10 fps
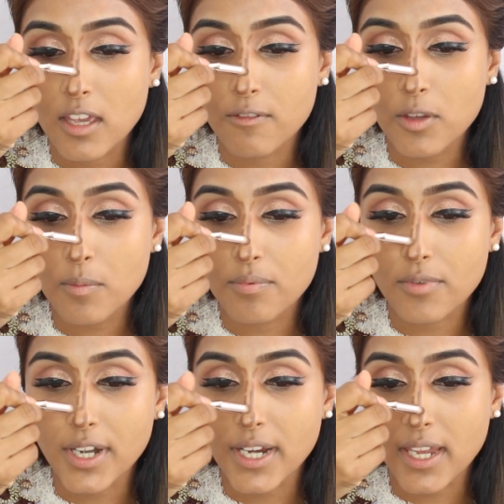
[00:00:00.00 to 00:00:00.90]
if you
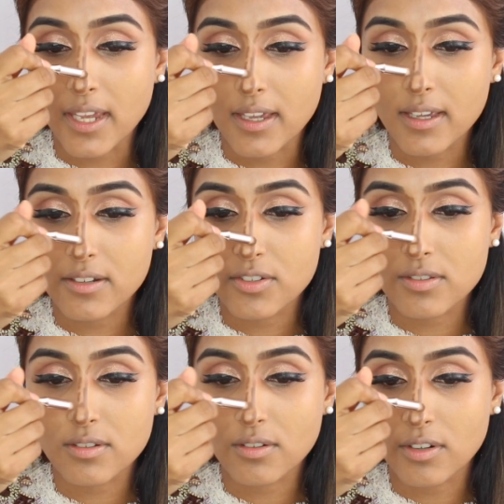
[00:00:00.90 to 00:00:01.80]
break it
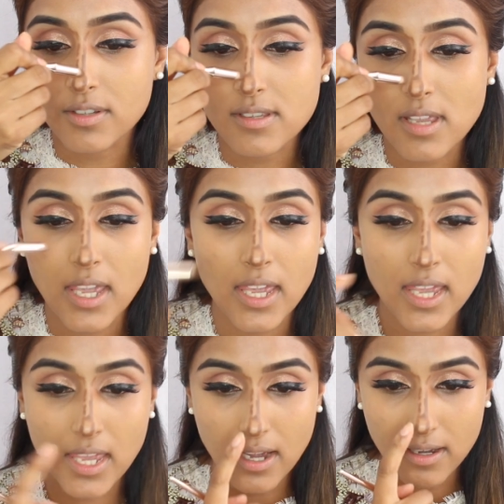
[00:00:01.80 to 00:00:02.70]
just across
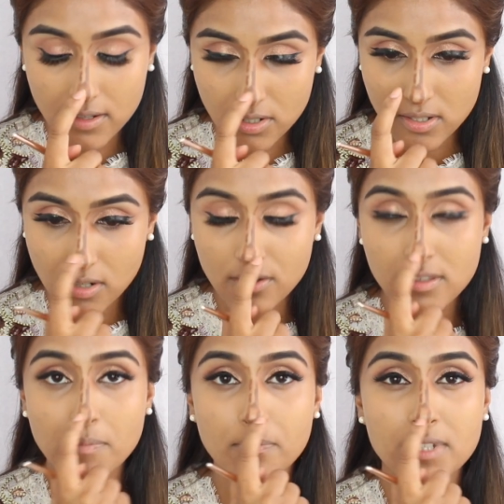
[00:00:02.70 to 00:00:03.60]
here, just
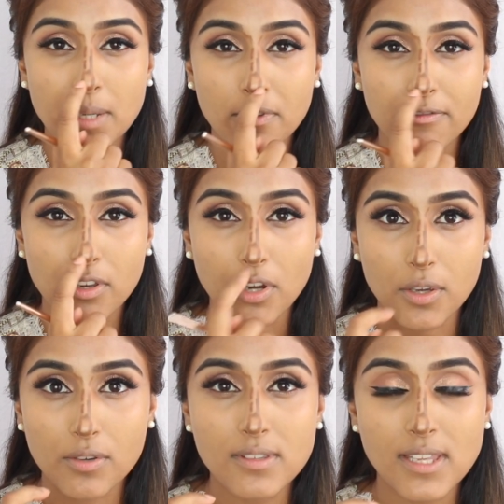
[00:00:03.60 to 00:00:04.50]
across the tip of your
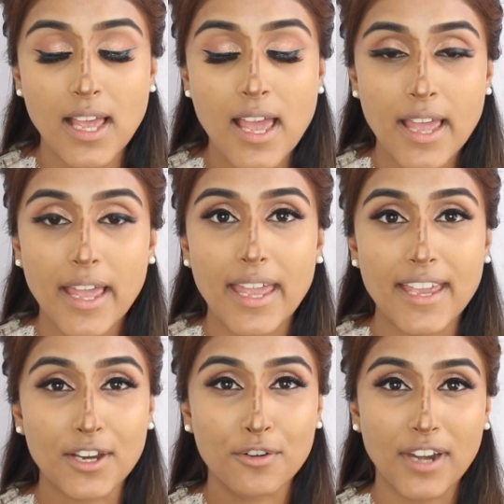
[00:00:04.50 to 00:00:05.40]
nose,
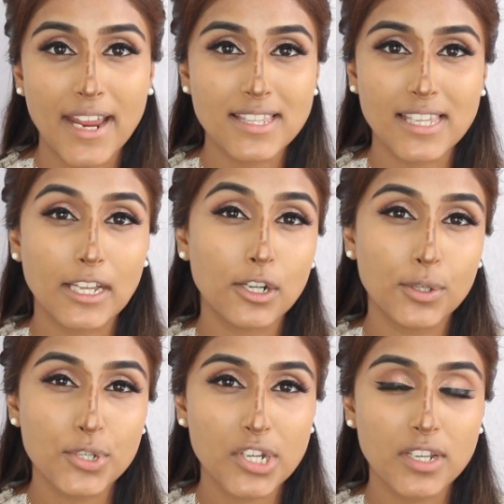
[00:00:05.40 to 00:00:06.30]
it creates that
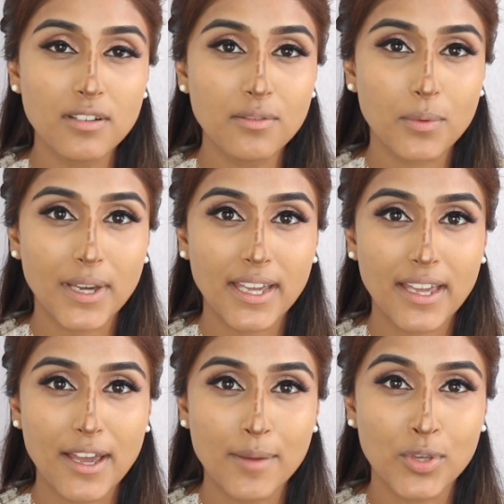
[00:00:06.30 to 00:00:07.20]
illusion
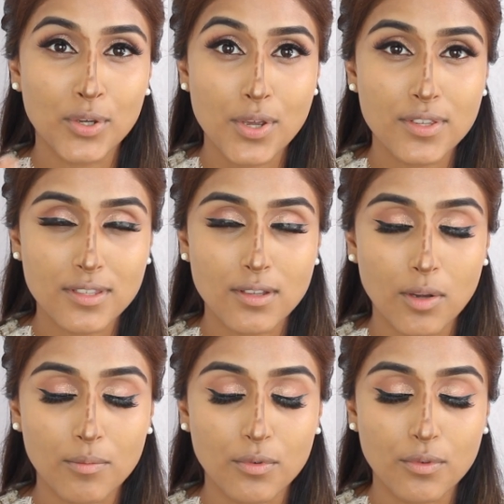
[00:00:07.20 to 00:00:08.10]
where your nose is a
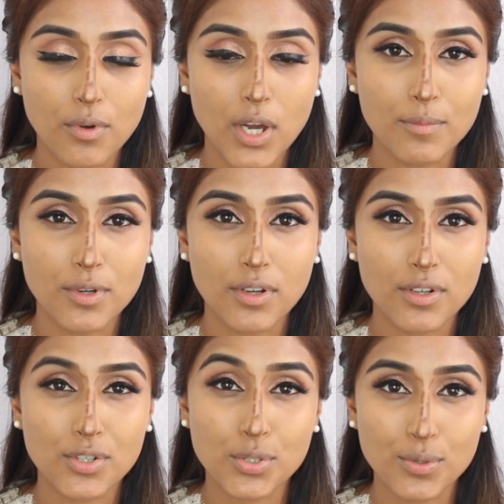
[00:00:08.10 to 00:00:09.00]
lot more
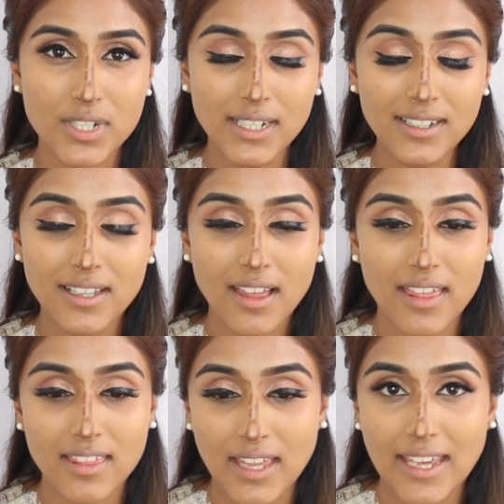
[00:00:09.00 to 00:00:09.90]
shorter
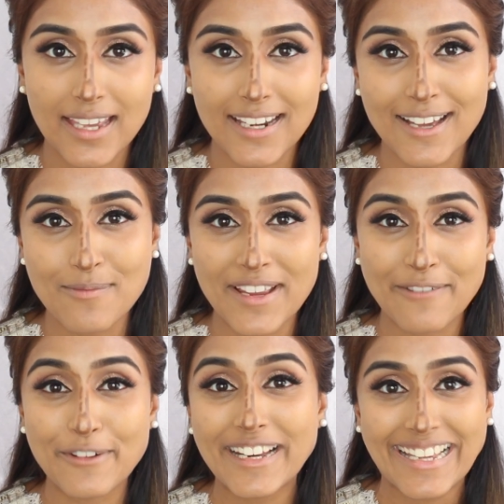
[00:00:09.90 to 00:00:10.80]
than
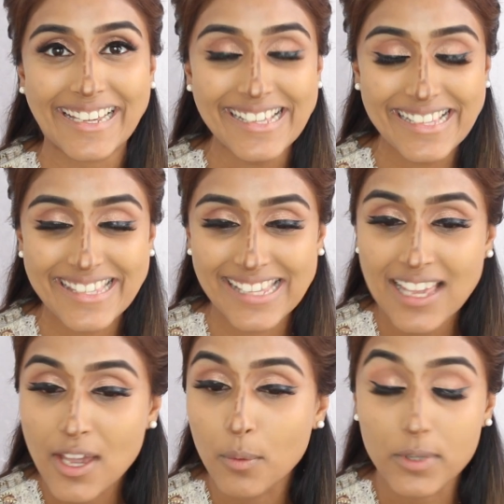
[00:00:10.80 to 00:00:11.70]
it really is,
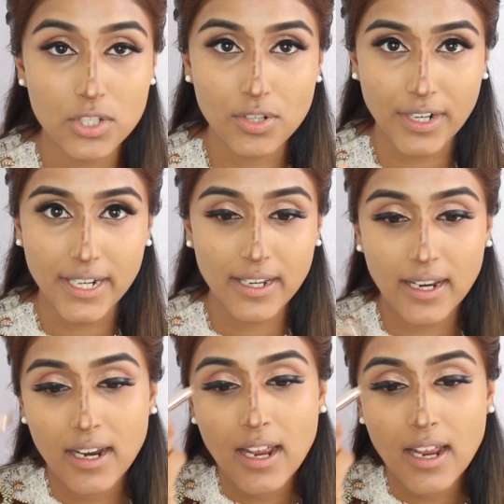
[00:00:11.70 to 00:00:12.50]
which is great.